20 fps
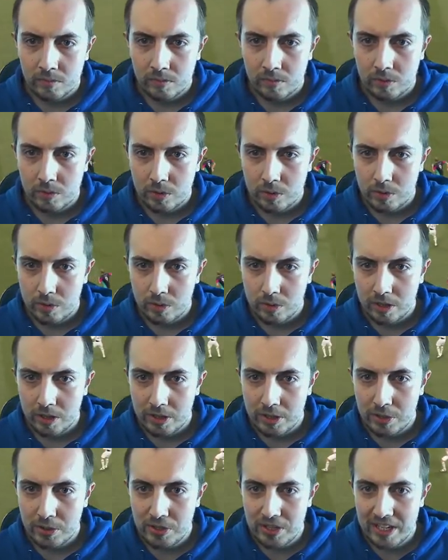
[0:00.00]
Oh,
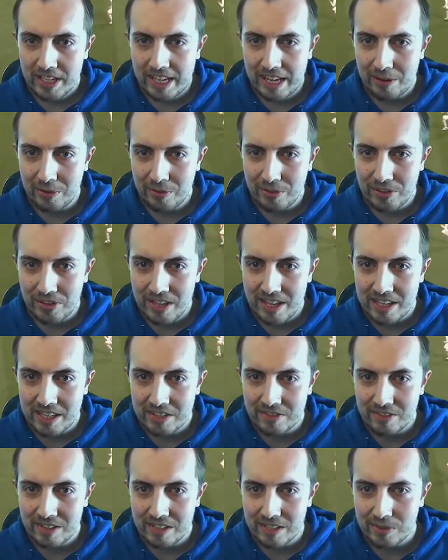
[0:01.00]
Idu's going to get on to the end
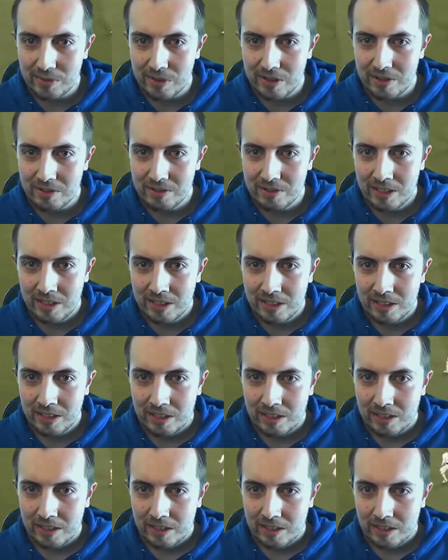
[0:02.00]
of it as well.
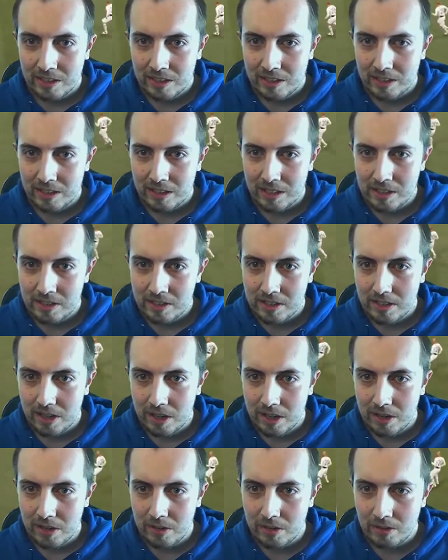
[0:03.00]
Let's
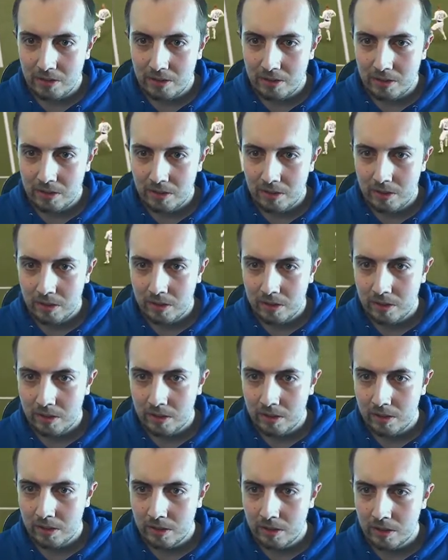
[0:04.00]
go.
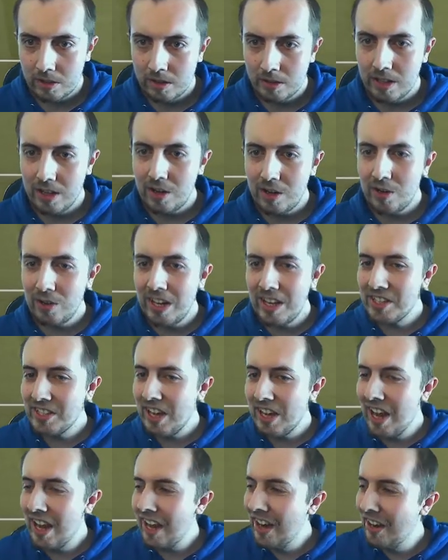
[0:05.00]
Oh, let's
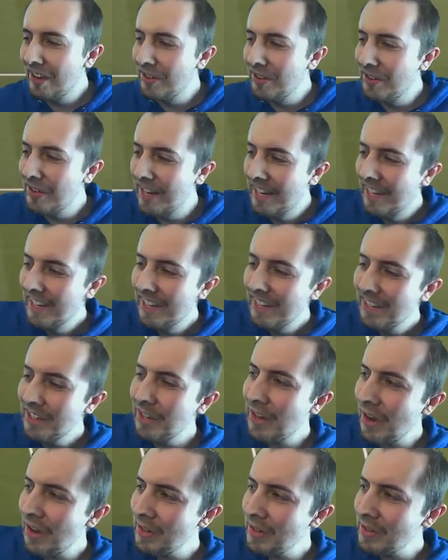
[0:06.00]
go. You
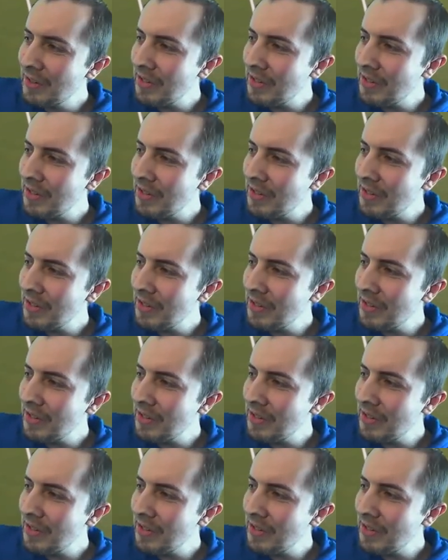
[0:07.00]
can't do